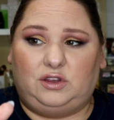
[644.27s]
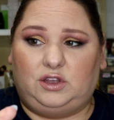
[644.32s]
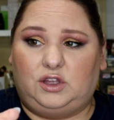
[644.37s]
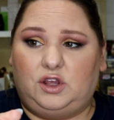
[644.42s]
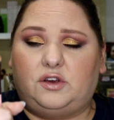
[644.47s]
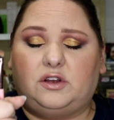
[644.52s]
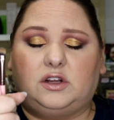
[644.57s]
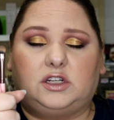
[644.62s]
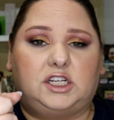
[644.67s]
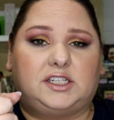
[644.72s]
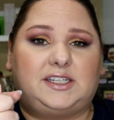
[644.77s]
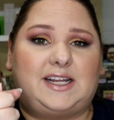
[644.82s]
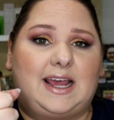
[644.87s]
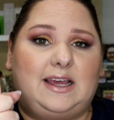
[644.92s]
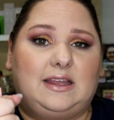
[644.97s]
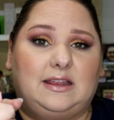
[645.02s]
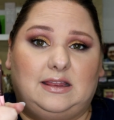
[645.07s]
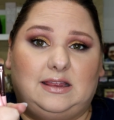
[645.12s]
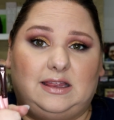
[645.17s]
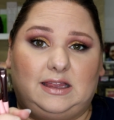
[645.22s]
You can just
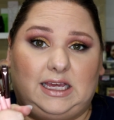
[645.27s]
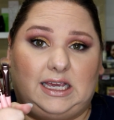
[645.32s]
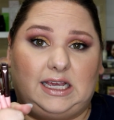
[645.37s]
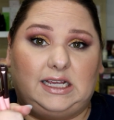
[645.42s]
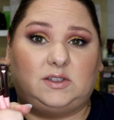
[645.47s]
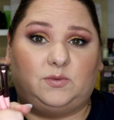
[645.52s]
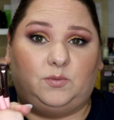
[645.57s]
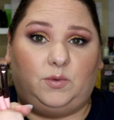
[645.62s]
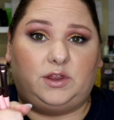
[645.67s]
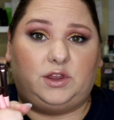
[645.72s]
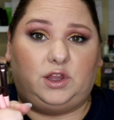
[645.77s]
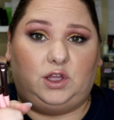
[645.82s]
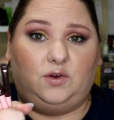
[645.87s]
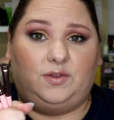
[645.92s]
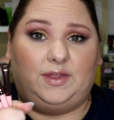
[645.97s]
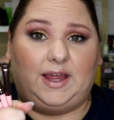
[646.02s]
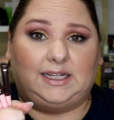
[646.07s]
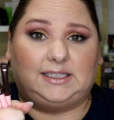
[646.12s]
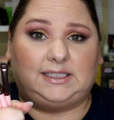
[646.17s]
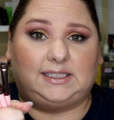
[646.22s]
take these with you
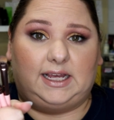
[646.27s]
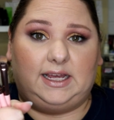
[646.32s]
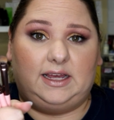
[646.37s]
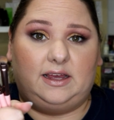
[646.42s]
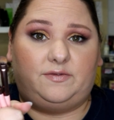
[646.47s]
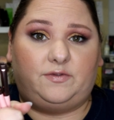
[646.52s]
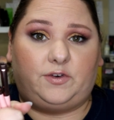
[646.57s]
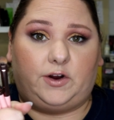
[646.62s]
and that's it